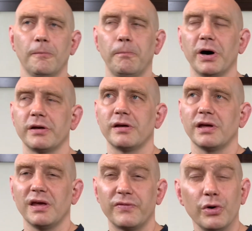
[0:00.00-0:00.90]
But
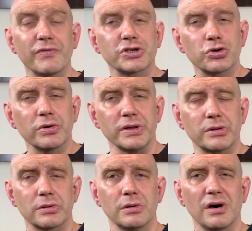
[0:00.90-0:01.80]
if you have a
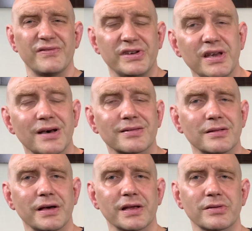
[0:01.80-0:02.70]
choice of
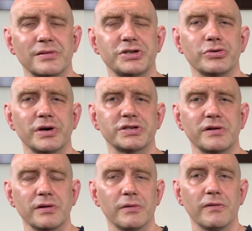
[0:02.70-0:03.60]
de-escalating a
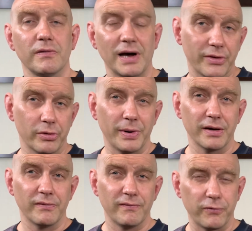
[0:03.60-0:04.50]
situation, either by
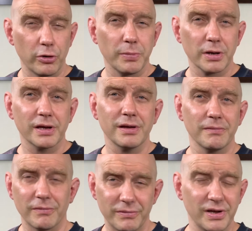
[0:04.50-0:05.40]

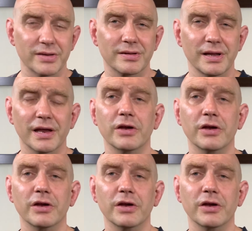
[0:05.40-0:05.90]
verbally de-escalating